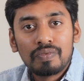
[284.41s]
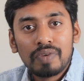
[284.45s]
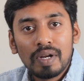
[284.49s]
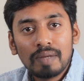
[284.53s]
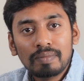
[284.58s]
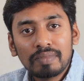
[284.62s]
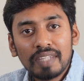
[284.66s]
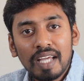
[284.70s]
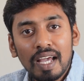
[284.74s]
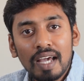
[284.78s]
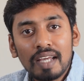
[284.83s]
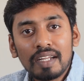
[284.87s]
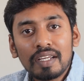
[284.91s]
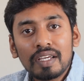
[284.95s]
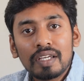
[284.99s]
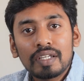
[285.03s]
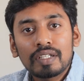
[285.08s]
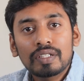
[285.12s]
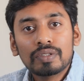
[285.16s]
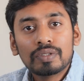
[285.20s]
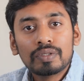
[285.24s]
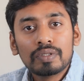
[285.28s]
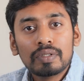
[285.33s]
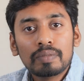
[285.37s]
From that,
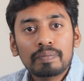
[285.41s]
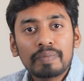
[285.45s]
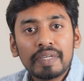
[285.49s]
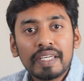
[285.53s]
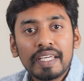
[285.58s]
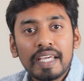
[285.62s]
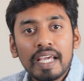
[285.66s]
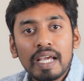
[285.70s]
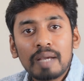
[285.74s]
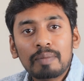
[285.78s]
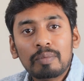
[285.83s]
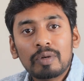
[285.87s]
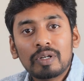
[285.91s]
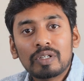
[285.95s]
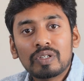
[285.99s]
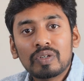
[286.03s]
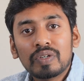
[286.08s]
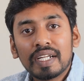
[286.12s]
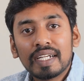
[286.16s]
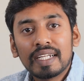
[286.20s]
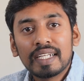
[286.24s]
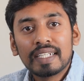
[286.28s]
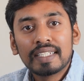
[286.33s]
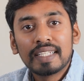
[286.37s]
you should be able to
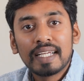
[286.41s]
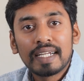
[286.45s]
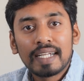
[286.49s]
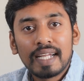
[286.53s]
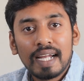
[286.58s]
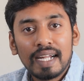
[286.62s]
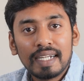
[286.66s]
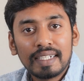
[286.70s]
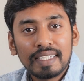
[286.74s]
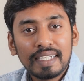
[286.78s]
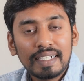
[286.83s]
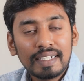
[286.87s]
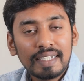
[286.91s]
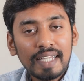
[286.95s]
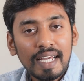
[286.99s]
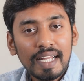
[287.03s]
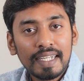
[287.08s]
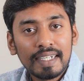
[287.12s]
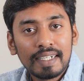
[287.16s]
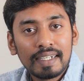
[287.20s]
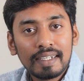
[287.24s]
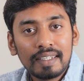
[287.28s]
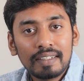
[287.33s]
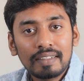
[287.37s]
edit the content
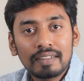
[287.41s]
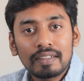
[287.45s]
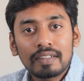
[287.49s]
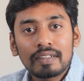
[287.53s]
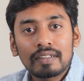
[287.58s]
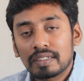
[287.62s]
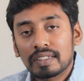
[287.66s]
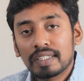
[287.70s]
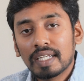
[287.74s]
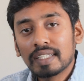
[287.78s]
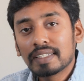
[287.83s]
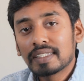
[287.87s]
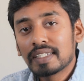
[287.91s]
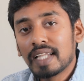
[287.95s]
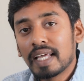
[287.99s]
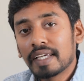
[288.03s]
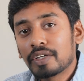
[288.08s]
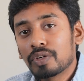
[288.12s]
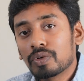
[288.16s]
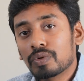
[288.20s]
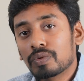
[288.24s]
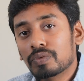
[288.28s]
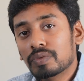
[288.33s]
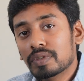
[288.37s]
directly, just like
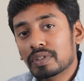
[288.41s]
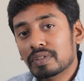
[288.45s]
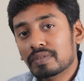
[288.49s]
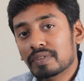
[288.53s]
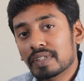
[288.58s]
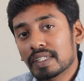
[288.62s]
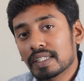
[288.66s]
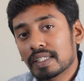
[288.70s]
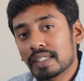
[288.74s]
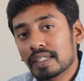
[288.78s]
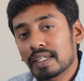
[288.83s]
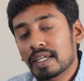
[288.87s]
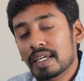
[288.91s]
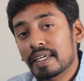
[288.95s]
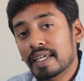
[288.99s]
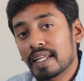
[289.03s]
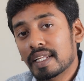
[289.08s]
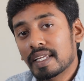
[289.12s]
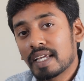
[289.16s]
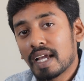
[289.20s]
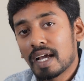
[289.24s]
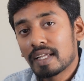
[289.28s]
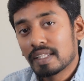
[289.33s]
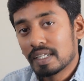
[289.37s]
you would with
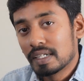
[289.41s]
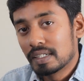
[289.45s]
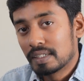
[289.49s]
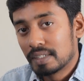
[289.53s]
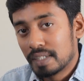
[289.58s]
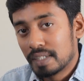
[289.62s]
any other